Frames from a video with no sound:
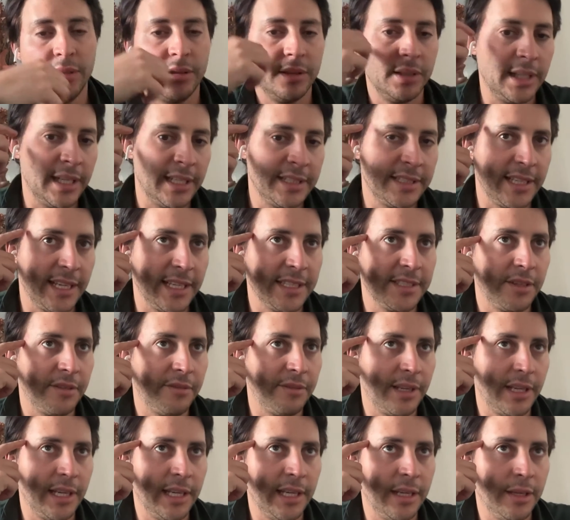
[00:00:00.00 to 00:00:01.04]
Yes, there is a
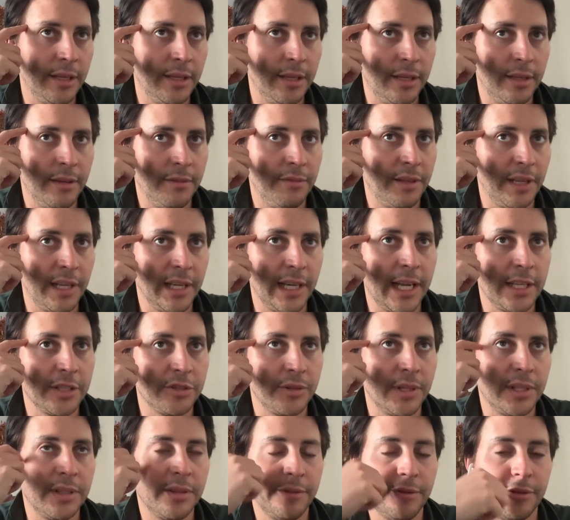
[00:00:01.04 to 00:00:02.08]
very, very large
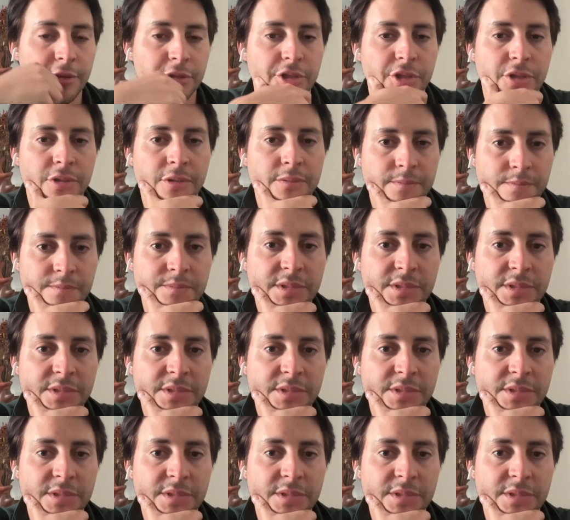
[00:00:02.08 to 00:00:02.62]
one, for sure.